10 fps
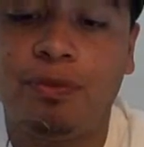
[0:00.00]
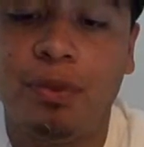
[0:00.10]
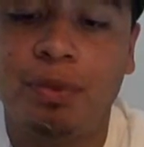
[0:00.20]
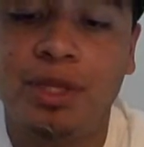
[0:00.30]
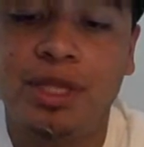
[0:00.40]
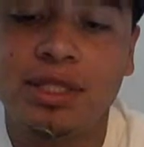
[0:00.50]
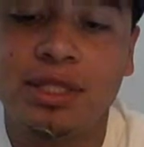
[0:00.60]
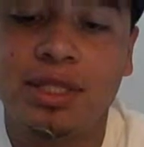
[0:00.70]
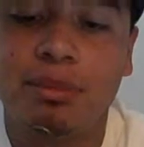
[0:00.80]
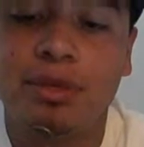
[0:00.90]
to put this
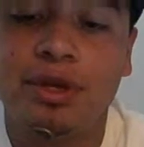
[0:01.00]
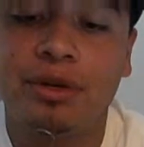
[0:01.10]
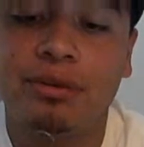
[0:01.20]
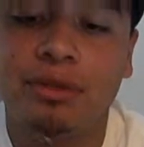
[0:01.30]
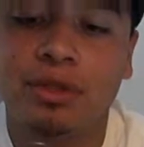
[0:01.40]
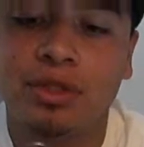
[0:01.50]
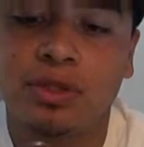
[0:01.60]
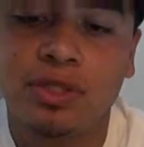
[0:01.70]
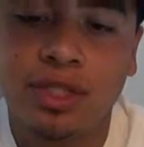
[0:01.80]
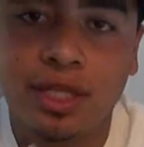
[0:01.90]
in the middle. So
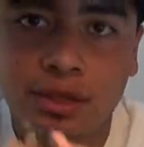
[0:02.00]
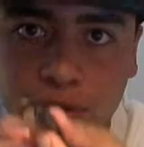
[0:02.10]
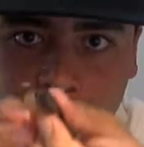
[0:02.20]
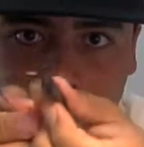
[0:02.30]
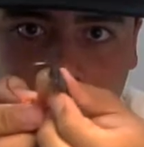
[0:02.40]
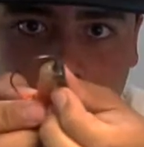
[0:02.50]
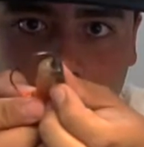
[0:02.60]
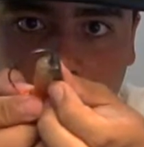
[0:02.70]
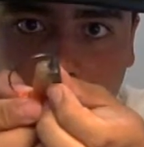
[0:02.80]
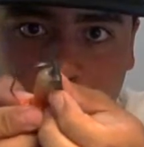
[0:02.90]
stick it through
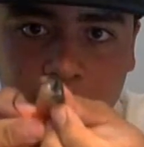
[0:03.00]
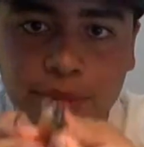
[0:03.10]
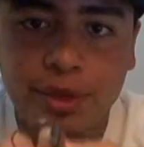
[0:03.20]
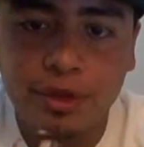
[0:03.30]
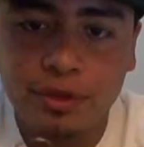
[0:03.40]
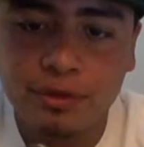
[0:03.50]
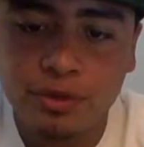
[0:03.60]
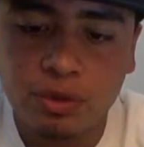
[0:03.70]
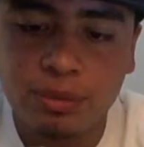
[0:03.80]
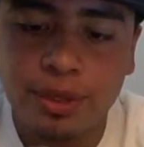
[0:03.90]
in the middle of the
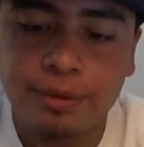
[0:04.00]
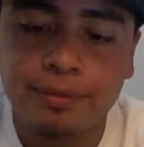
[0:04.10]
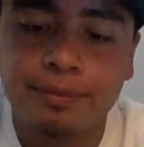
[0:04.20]
swim bait